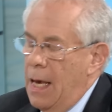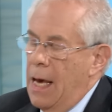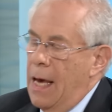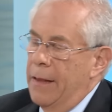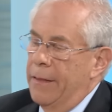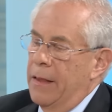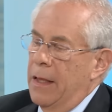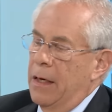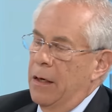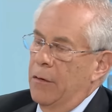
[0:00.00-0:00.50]

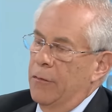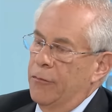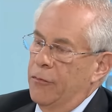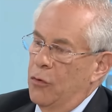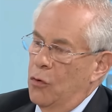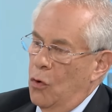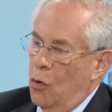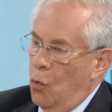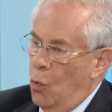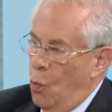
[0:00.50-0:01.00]
And then if
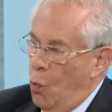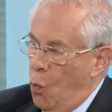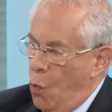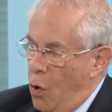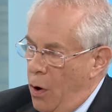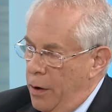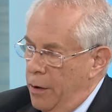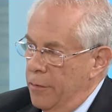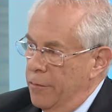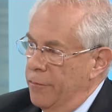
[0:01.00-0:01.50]
you're
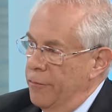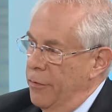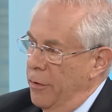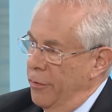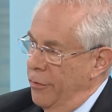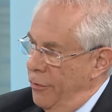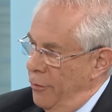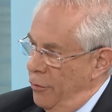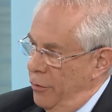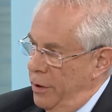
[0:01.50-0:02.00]
one of the
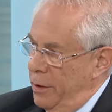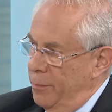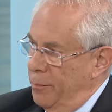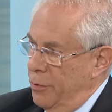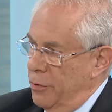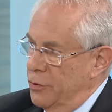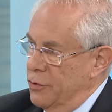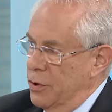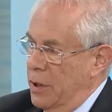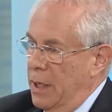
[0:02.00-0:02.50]

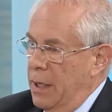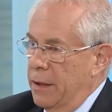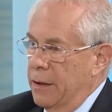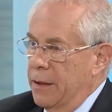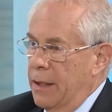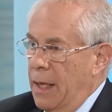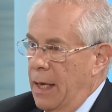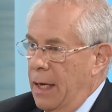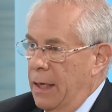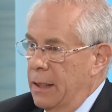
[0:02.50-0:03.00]

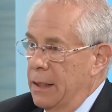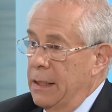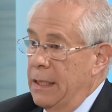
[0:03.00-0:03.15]
30% that